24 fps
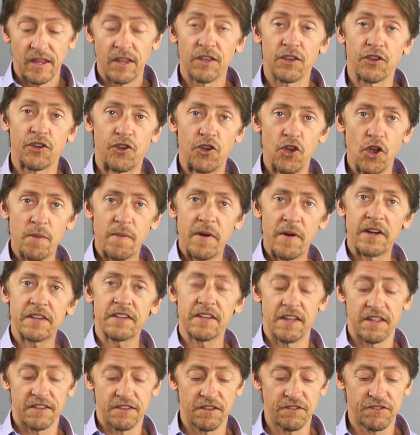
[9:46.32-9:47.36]

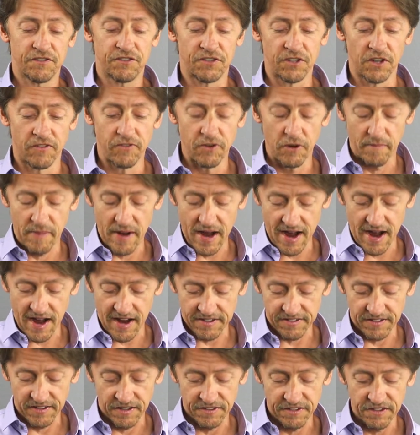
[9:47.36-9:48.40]
Q*bert, the Silver
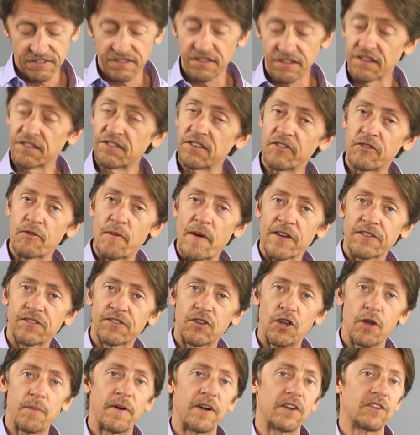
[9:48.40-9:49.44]
Box. Now, this is the Silver Box
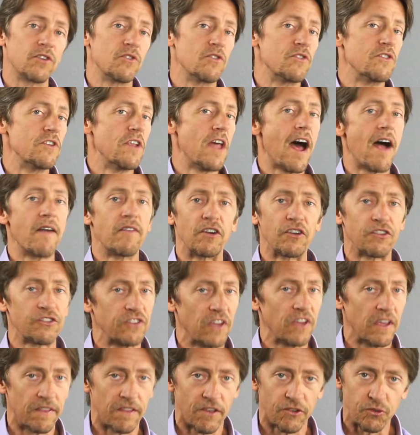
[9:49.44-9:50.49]
Q*bert. You never
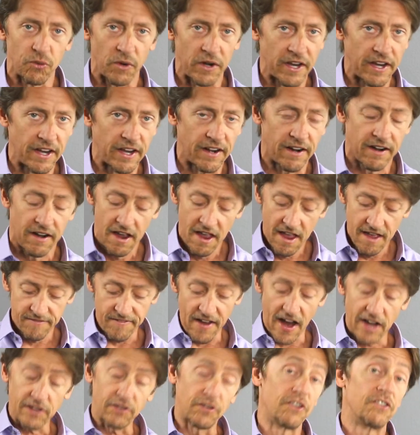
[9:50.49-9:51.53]
see this one here,
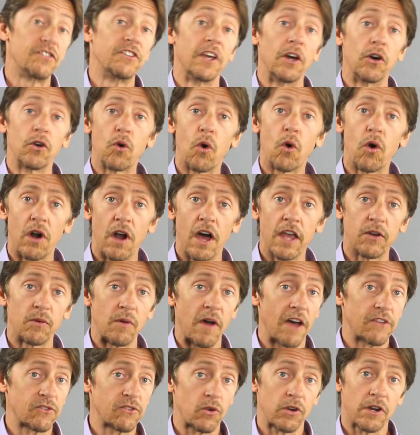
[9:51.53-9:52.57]
factory sealed or
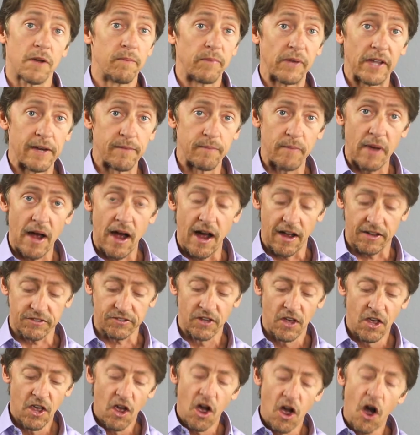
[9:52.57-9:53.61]
otherwise, or complete box.
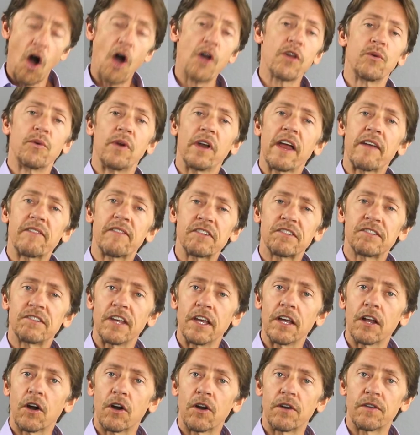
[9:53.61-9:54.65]
All you really ever
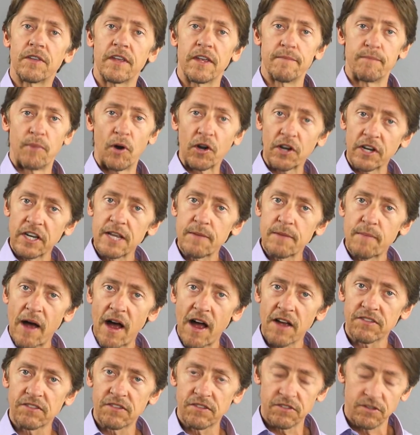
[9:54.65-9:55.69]
see are the burgundy
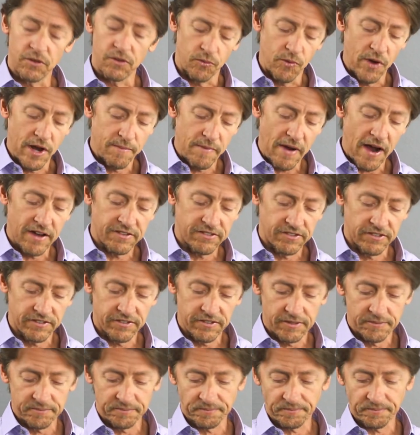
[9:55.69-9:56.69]
boxes, the red boxes.